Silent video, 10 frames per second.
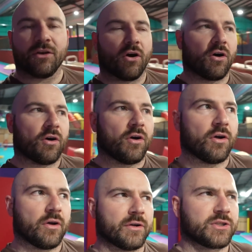not
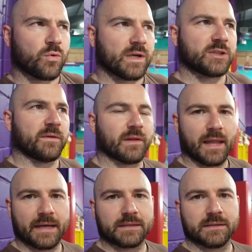a twist with the
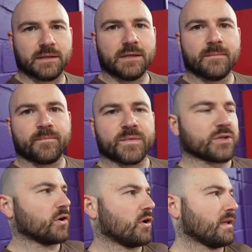legs.
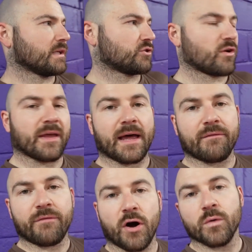So let's try
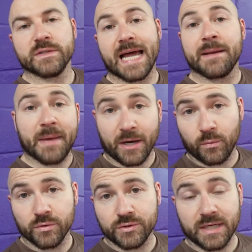that forwards and
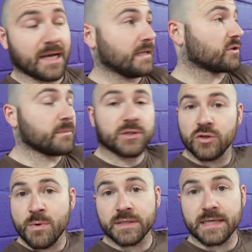backwards, and it's going to be
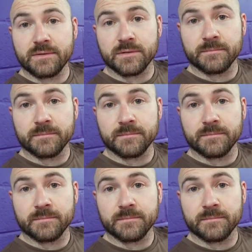2 more skills.